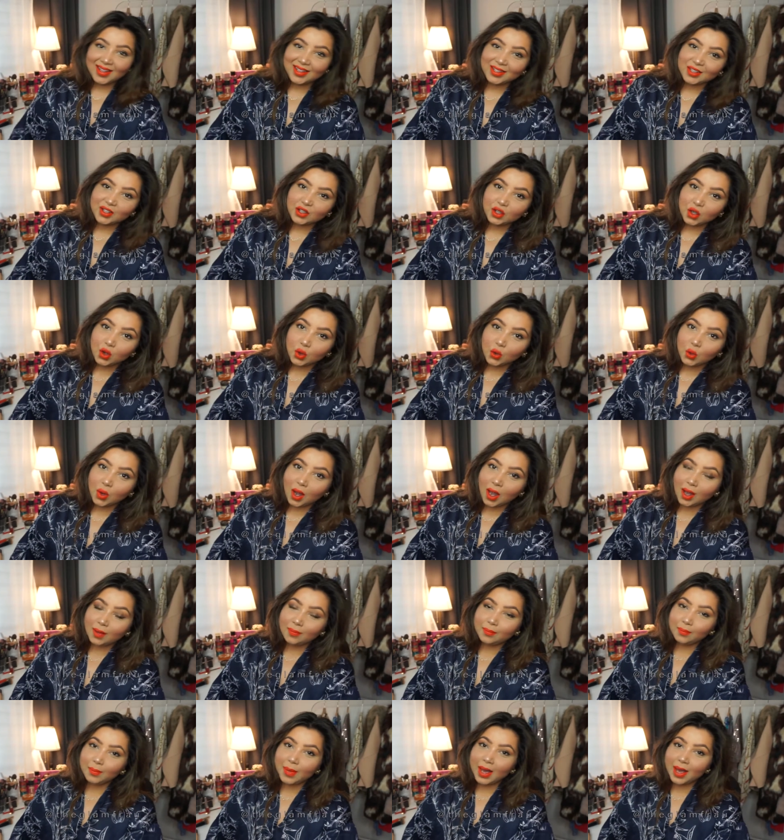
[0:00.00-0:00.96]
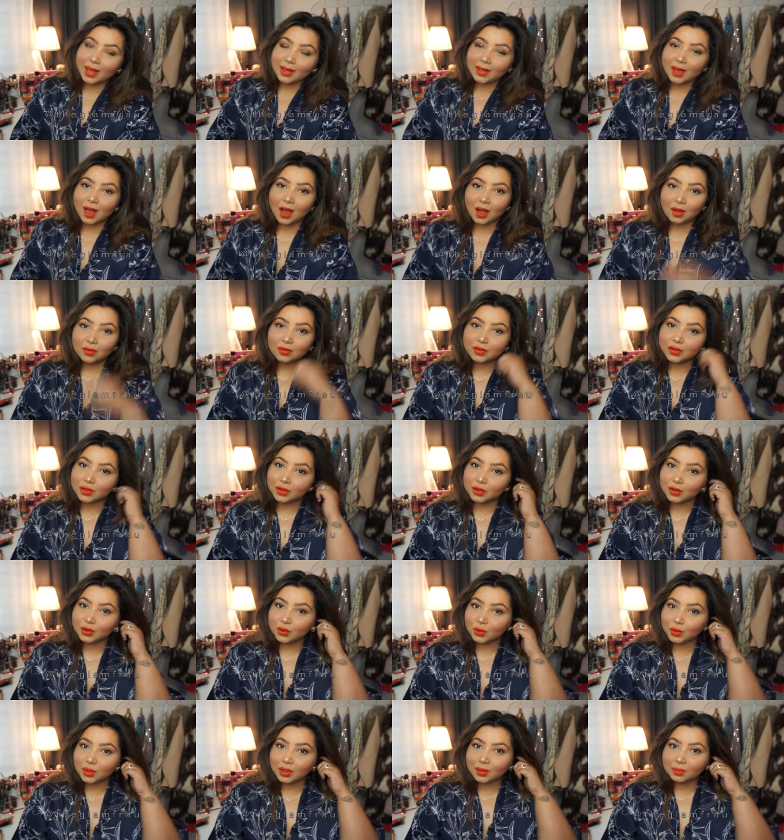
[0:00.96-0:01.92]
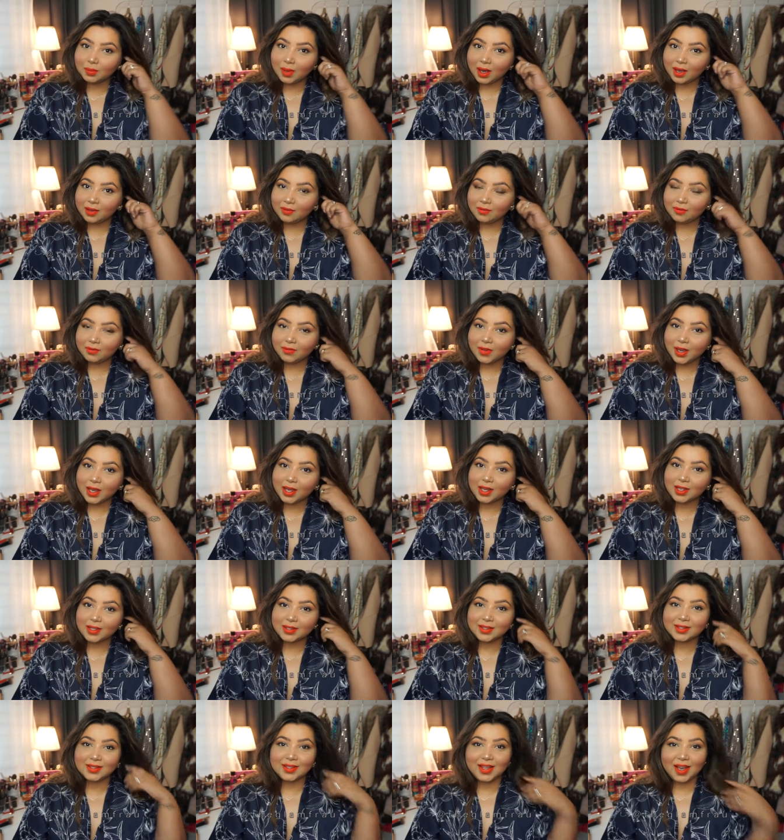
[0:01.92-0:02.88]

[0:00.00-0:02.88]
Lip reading: So I'm back after doing my face.